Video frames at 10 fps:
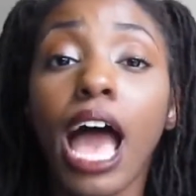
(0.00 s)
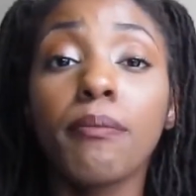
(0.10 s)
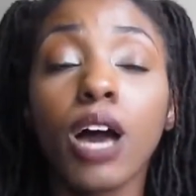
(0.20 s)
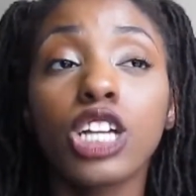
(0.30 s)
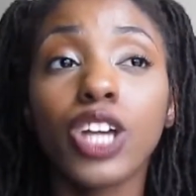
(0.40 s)

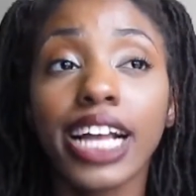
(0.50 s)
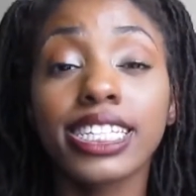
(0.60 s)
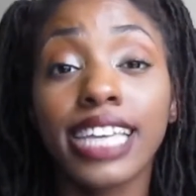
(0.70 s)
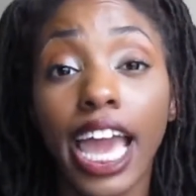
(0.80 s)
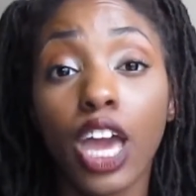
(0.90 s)
I'm
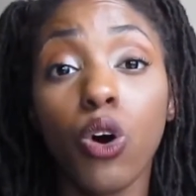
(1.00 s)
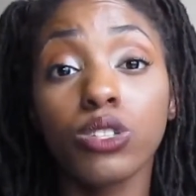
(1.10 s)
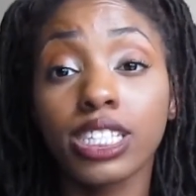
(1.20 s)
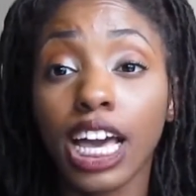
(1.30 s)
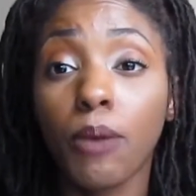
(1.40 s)
attracted to
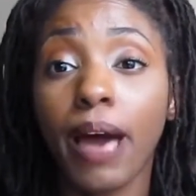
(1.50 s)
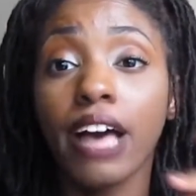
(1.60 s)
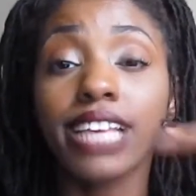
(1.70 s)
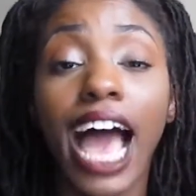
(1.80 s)
a-holes and psychopaths.